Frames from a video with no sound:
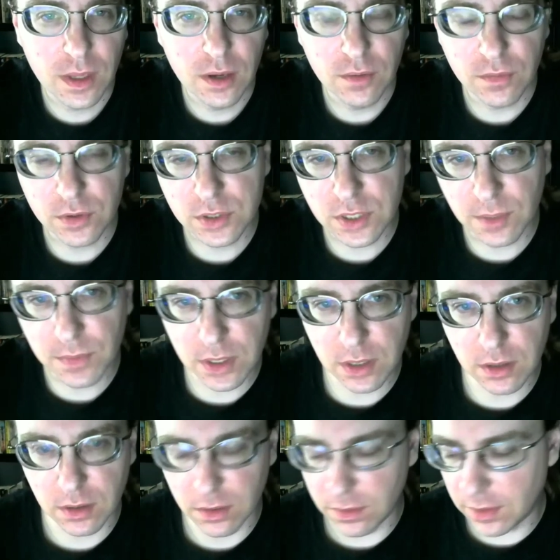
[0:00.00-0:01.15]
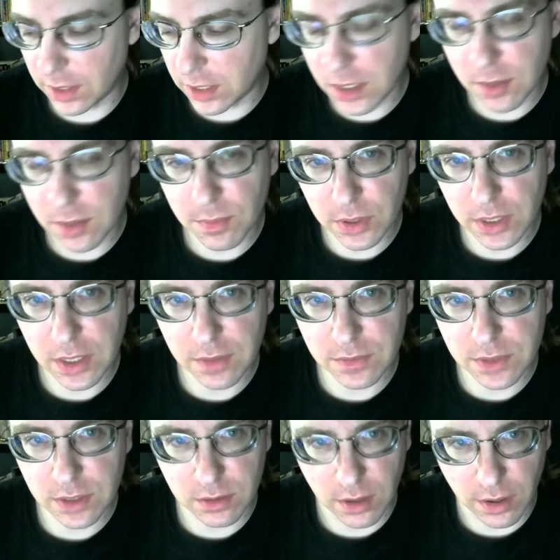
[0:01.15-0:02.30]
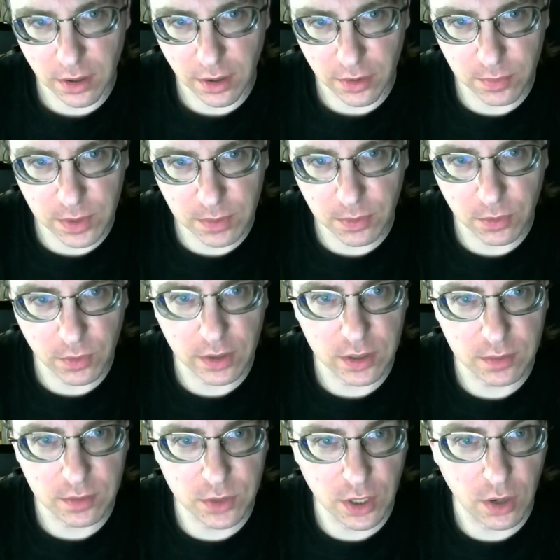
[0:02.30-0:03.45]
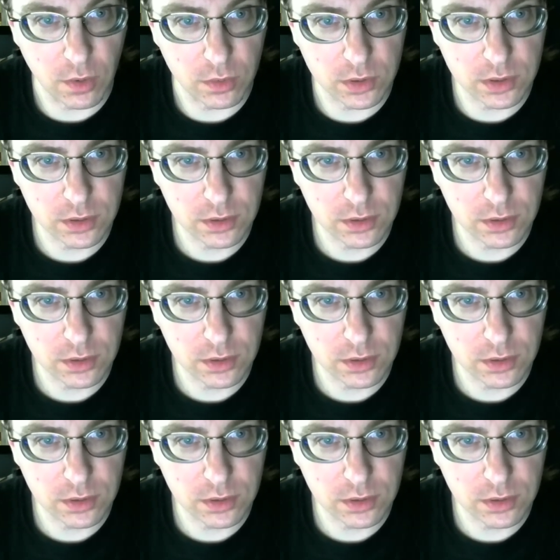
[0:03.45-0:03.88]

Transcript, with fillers: for something that he believes that other people around him don't.